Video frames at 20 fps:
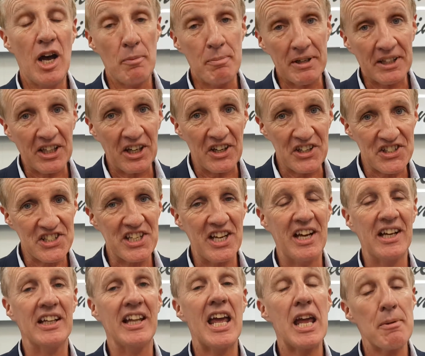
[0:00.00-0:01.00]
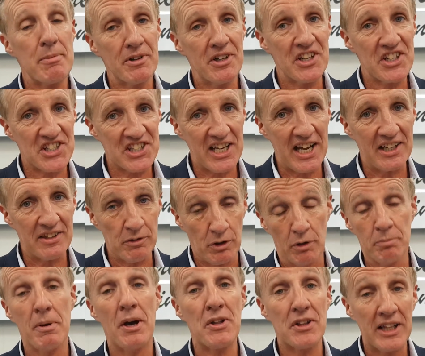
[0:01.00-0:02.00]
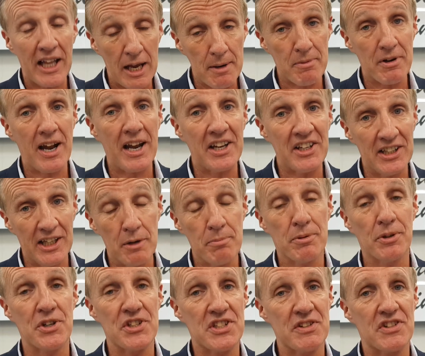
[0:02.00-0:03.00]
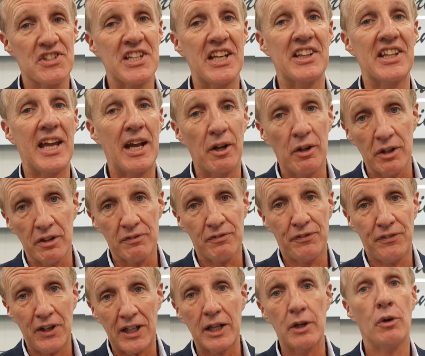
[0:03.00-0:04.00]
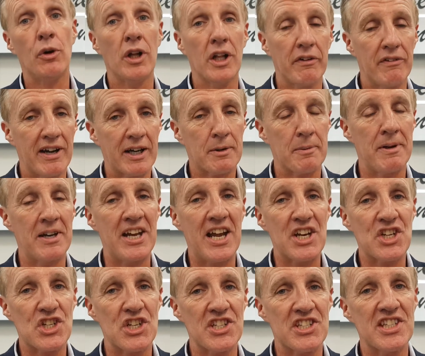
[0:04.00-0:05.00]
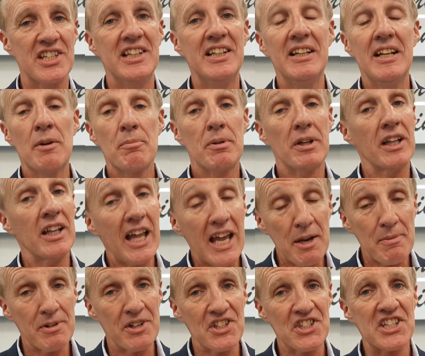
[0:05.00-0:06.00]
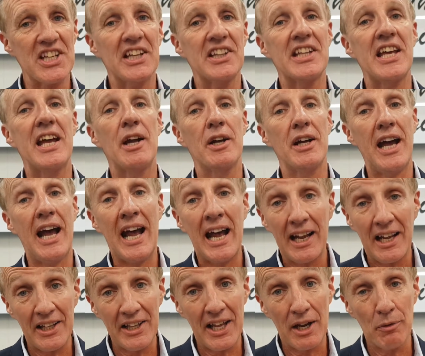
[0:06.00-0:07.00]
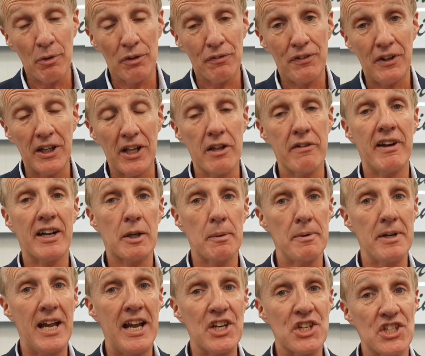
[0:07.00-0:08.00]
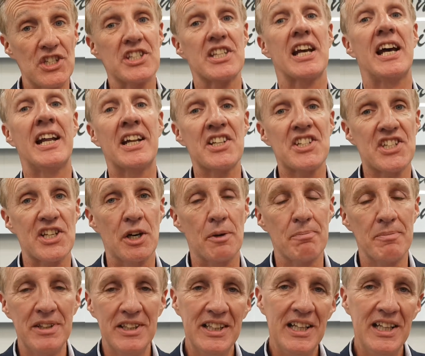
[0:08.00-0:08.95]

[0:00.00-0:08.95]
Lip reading: because Labour has said, well, both Labour and Liberals have said they'll follow all the recommendations, but Labour has said they will follow the recommendations and some.